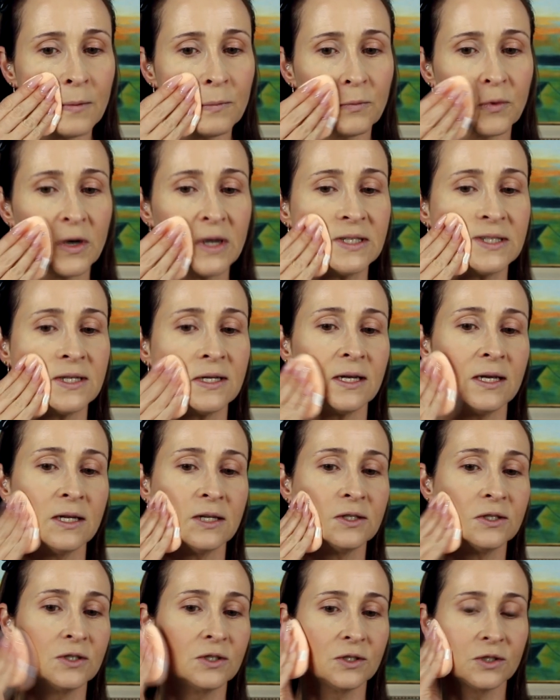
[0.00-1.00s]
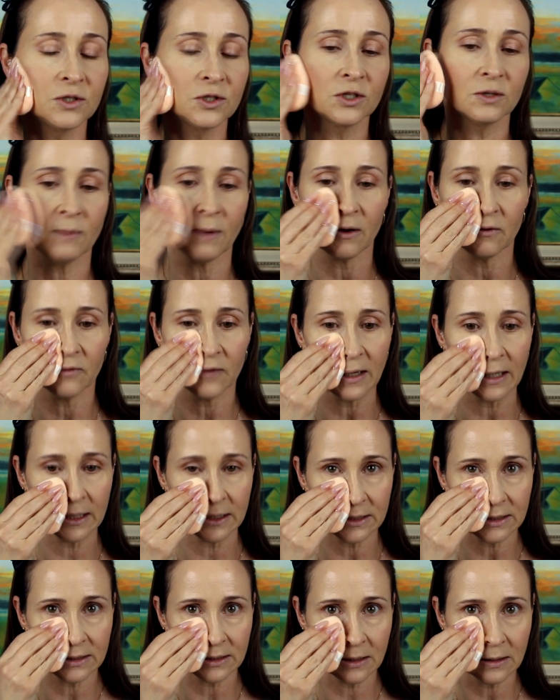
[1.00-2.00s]
press it in to my
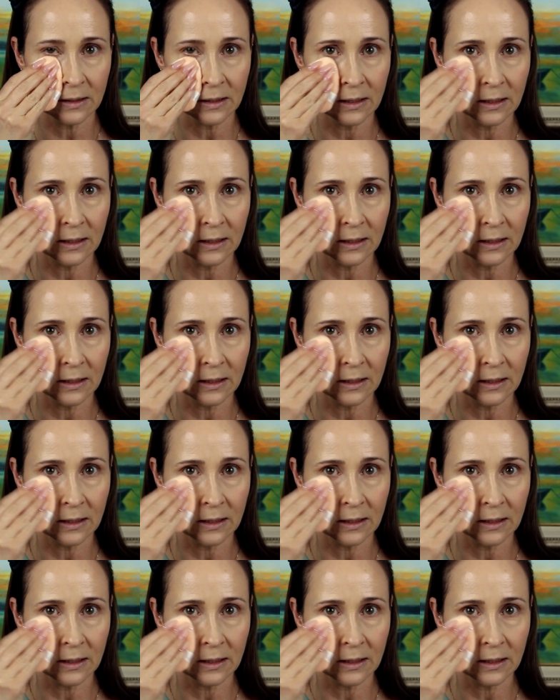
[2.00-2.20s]
face.